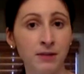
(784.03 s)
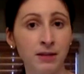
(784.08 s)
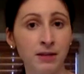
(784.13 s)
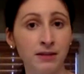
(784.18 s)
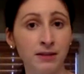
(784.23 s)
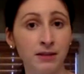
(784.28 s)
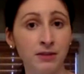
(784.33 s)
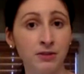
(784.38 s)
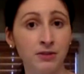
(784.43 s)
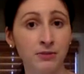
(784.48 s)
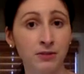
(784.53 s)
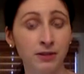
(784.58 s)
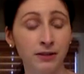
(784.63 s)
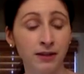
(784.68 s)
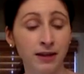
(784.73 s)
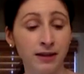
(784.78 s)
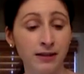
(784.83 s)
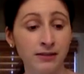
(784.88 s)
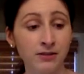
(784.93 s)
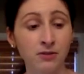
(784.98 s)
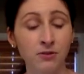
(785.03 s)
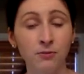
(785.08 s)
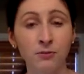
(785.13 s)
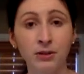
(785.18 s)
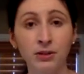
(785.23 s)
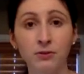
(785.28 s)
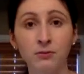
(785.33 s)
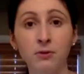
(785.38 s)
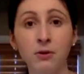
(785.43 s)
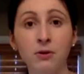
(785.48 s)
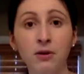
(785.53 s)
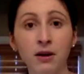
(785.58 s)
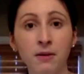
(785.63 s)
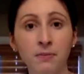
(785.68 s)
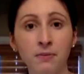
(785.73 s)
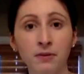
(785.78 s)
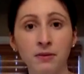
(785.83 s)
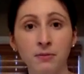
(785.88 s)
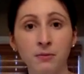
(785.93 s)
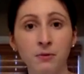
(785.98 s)
it than you realized. So when you woke
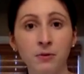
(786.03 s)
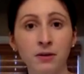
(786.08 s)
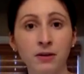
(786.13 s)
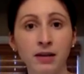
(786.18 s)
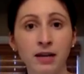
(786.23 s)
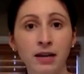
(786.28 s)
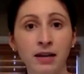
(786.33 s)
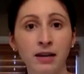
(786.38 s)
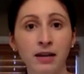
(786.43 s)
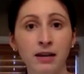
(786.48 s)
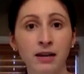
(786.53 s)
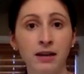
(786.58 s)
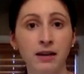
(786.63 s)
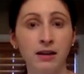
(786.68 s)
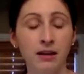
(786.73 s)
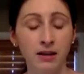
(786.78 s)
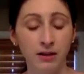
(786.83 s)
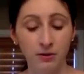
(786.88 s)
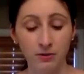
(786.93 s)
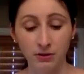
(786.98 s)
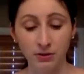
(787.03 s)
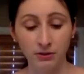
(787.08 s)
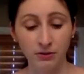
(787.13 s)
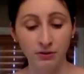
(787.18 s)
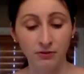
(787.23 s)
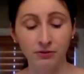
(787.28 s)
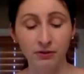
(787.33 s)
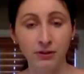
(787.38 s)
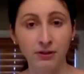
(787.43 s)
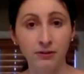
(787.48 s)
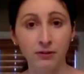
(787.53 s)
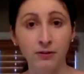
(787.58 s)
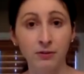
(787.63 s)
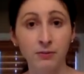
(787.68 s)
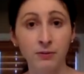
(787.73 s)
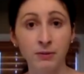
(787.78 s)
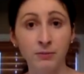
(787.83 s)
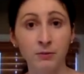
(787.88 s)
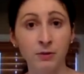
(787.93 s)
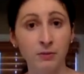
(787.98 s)
up in the morning, you were feeling a little
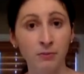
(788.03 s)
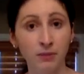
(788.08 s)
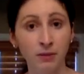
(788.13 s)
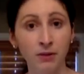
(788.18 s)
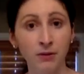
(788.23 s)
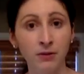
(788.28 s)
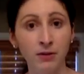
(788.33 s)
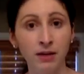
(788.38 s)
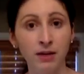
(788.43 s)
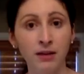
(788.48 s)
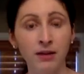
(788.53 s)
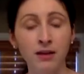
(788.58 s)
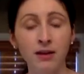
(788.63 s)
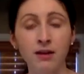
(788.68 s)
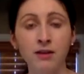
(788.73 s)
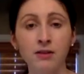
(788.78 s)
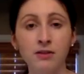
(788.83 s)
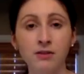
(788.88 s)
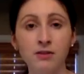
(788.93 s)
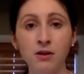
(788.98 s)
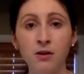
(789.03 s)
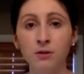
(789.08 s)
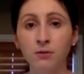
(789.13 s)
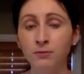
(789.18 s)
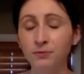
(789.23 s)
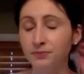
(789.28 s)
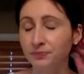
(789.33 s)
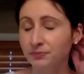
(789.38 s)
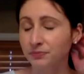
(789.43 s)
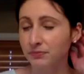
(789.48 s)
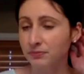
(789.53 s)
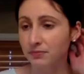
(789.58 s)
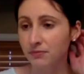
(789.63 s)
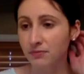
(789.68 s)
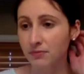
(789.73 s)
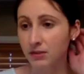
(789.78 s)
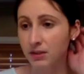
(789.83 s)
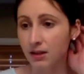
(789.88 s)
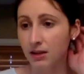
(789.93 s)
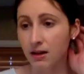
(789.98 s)
bit more bloated. So
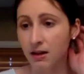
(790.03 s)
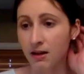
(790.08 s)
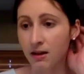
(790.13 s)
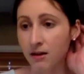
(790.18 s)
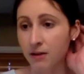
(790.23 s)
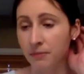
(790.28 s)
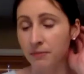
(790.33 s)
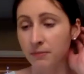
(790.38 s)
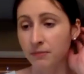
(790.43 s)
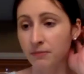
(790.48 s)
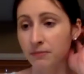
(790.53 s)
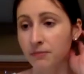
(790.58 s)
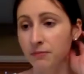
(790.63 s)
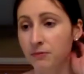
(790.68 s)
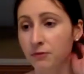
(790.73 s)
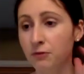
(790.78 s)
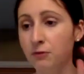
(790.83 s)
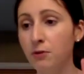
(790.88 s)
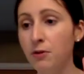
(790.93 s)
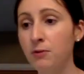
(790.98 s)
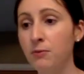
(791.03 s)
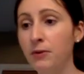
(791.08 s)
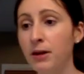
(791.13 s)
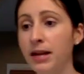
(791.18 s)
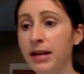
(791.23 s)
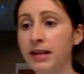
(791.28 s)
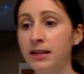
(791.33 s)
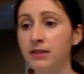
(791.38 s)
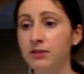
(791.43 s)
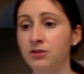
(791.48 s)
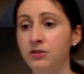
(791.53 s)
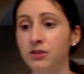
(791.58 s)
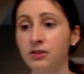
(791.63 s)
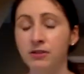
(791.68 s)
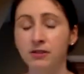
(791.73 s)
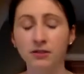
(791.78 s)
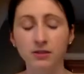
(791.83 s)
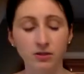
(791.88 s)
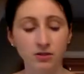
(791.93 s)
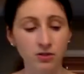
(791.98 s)
for weight,
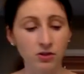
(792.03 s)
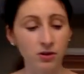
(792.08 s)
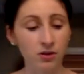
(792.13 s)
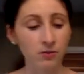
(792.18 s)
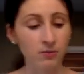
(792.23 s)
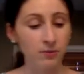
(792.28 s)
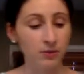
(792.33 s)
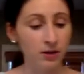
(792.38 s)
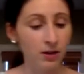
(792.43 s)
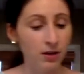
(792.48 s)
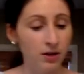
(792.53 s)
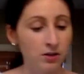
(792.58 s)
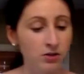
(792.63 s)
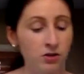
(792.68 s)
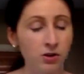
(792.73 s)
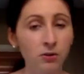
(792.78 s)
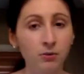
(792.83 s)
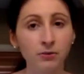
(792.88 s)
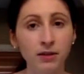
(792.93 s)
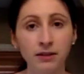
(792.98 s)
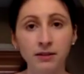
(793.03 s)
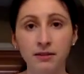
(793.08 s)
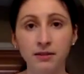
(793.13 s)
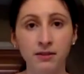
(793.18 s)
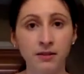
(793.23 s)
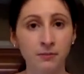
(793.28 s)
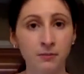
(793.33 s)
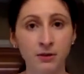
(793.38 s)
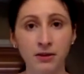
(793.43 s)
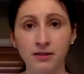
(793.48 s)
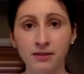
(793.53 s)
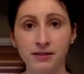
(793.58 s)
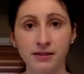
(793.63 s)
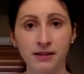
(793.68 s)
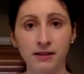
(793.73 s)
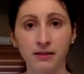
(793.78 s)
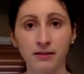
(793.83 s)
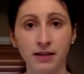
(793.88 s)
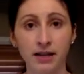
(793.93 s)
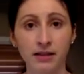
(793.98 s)
just don't let the number on the
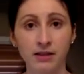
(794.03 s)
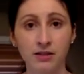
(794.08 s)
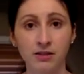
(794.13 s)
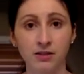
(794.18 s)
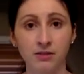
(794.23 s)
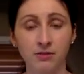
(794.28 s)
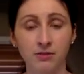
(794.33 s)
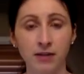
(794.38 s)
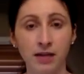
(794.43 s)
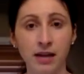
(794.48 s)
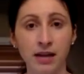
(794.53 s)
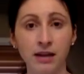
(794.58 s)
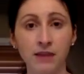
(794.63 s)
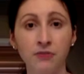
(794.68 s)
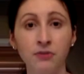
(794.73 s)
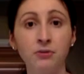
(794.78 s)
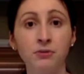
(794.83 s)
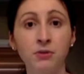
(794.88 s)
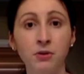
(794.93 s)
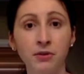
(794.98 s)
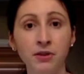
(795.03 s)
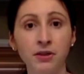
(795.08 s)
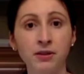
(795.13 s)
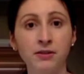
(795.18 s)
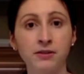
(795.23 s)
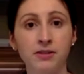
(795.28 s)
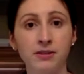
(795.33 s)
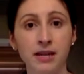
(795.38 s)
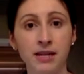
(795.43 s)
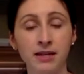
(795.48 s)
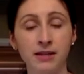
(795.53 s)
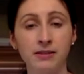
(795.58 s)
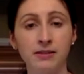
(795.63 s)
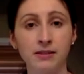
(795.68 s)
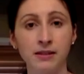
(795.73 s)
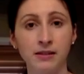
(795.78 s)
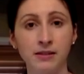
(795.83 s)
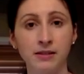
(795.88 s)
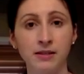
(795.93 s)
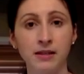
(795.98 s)
scale get to you, okay? If you know that you're staying
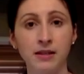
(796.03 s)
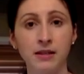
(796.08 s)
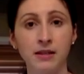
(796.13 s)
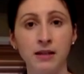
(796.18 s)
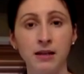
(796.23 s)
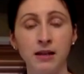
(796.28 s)
consistent,